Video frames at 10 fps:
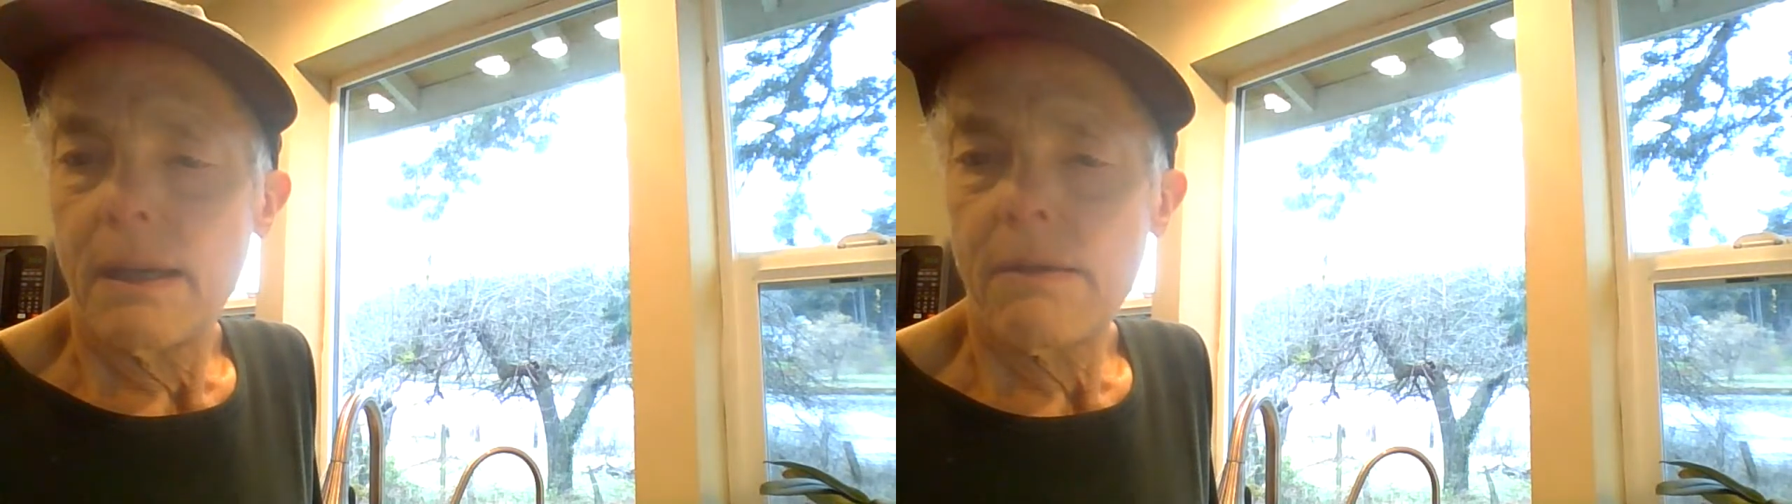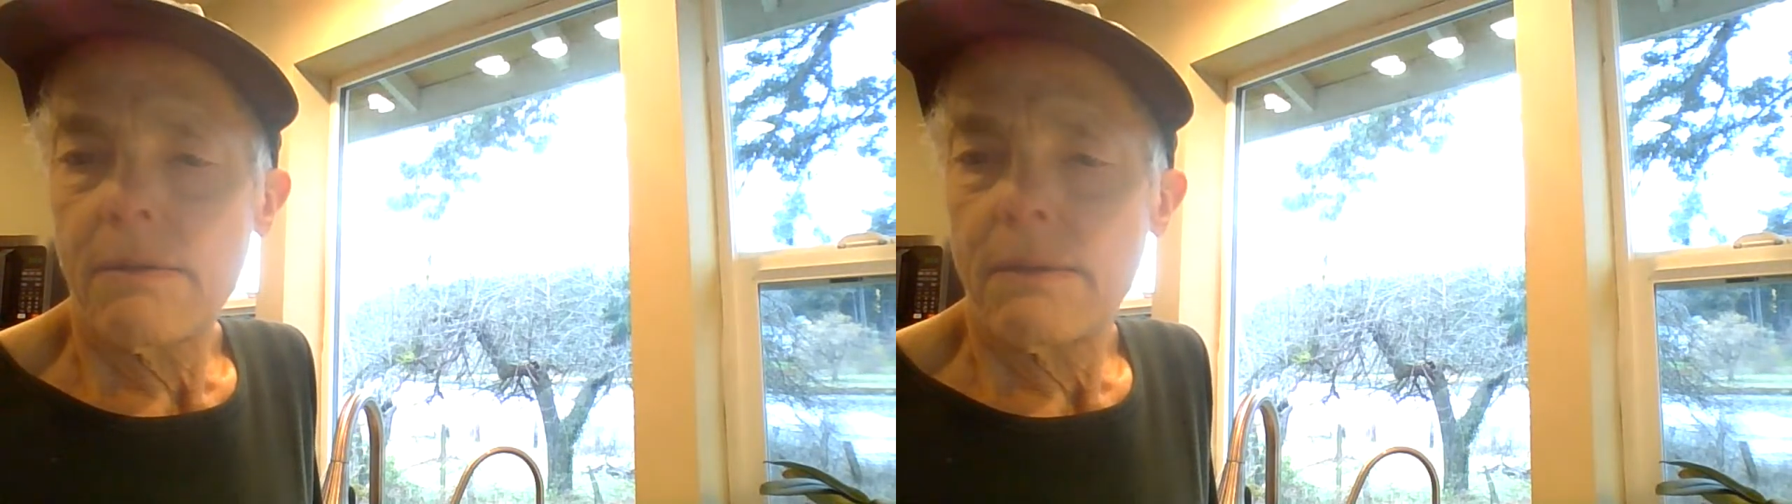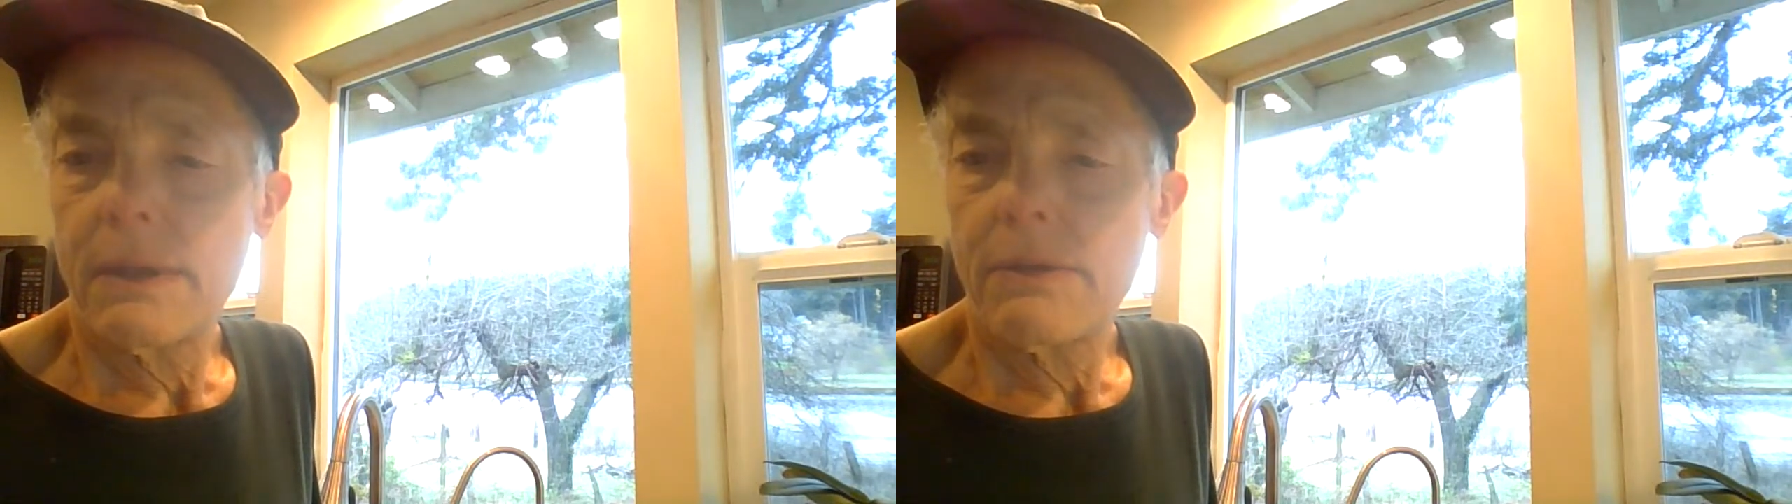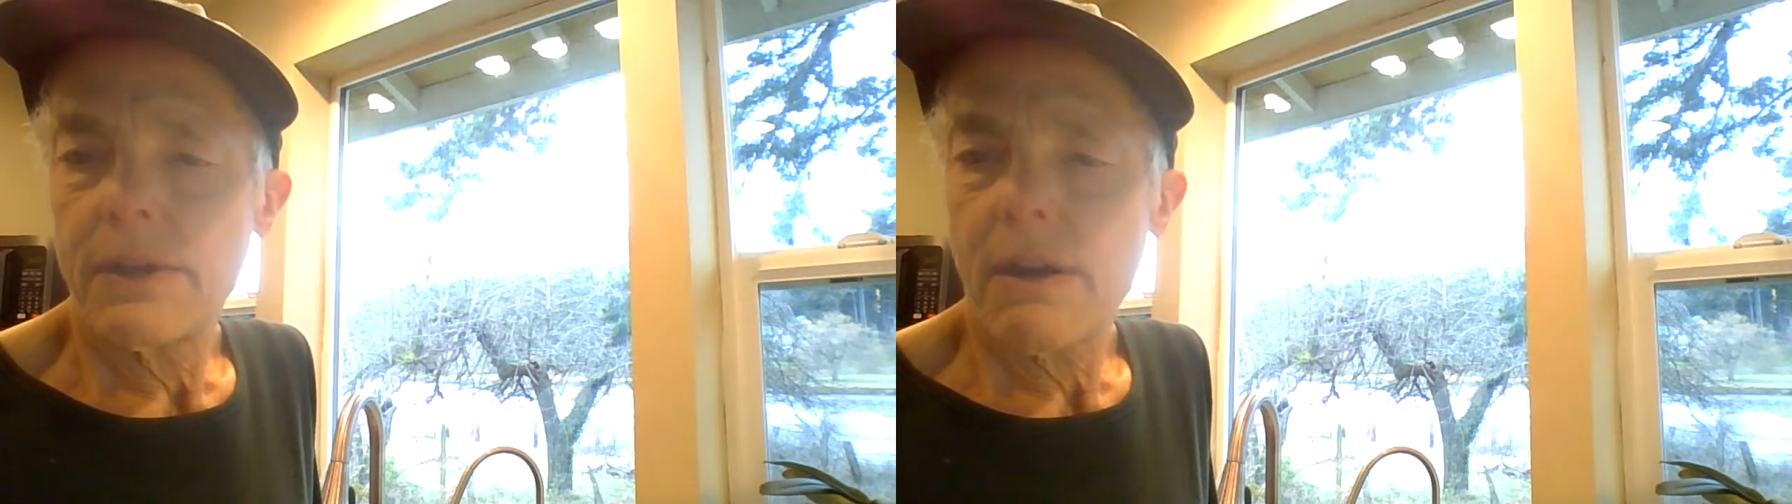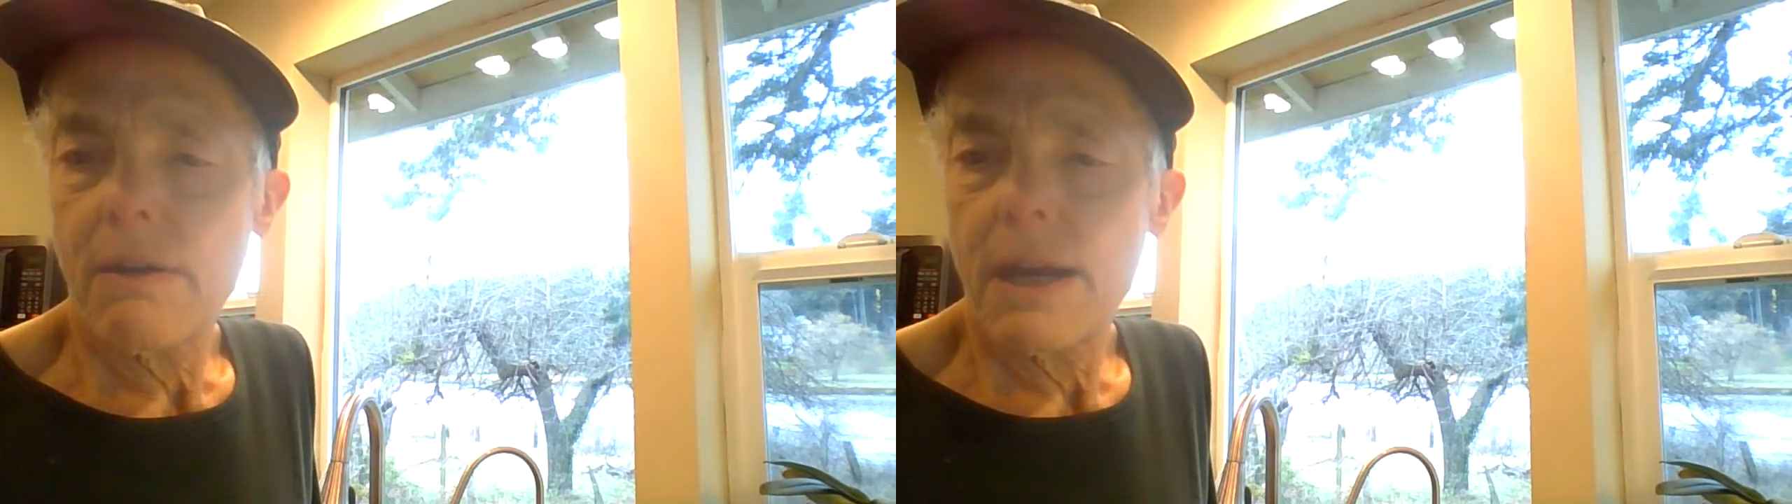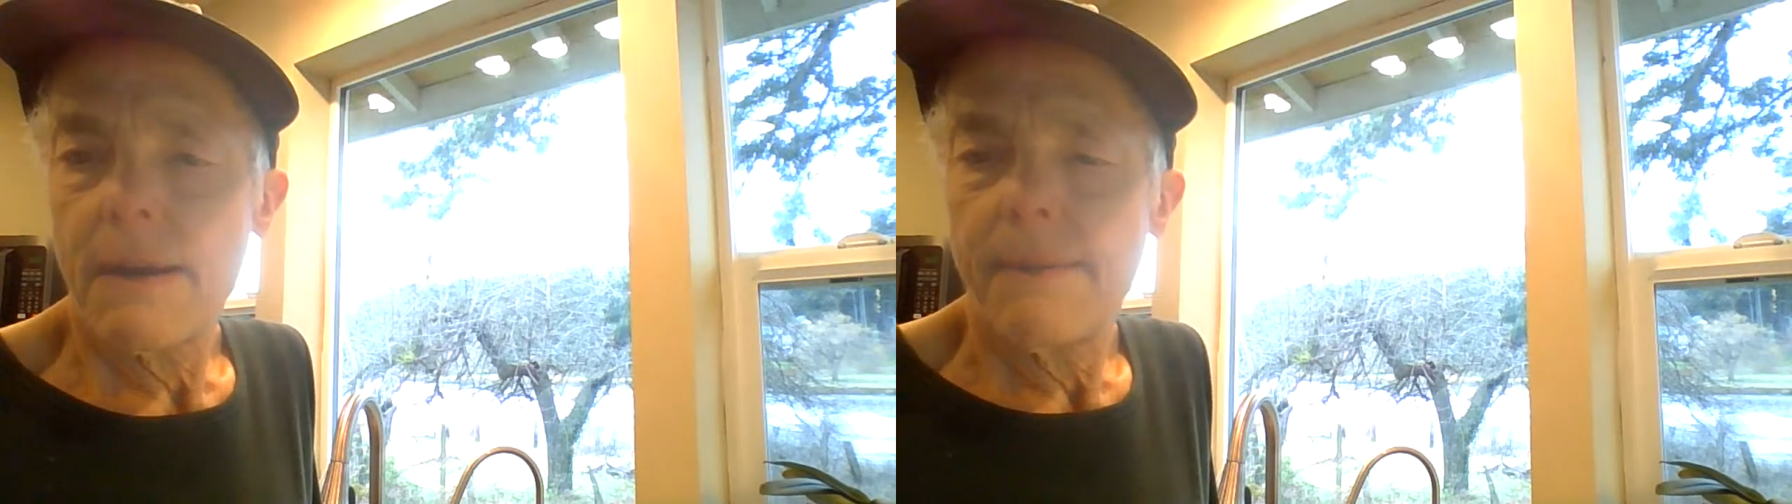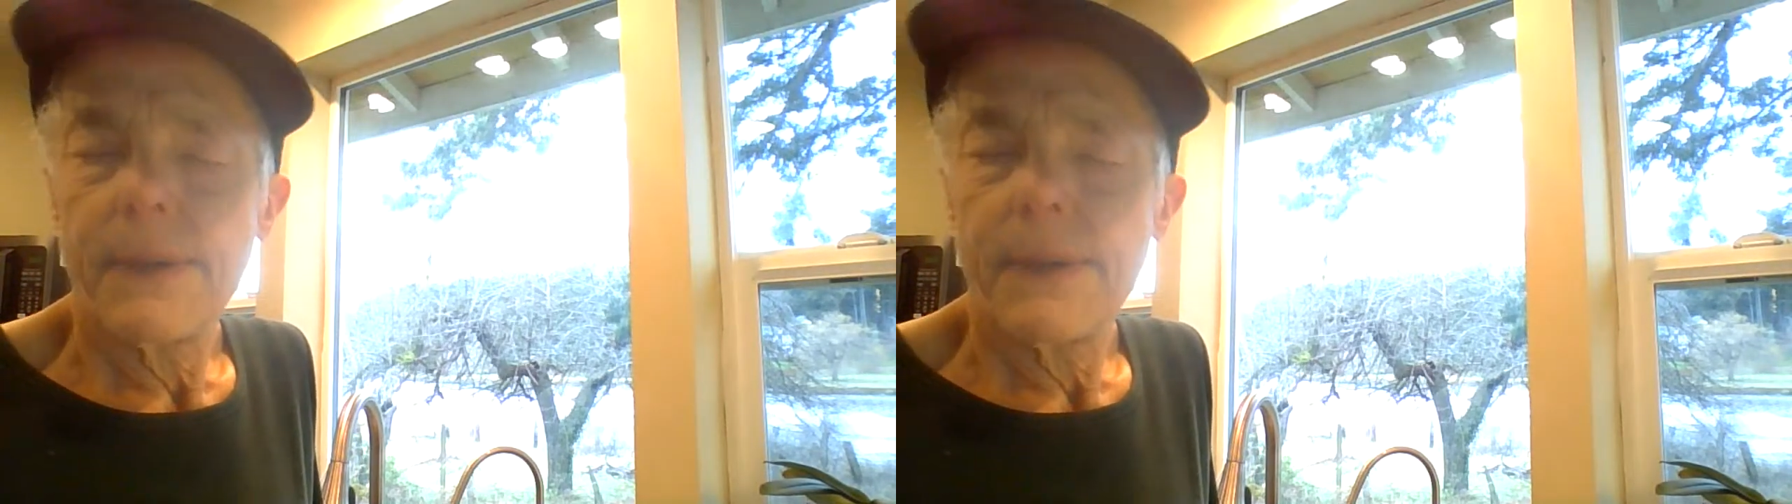oh, there's Kari.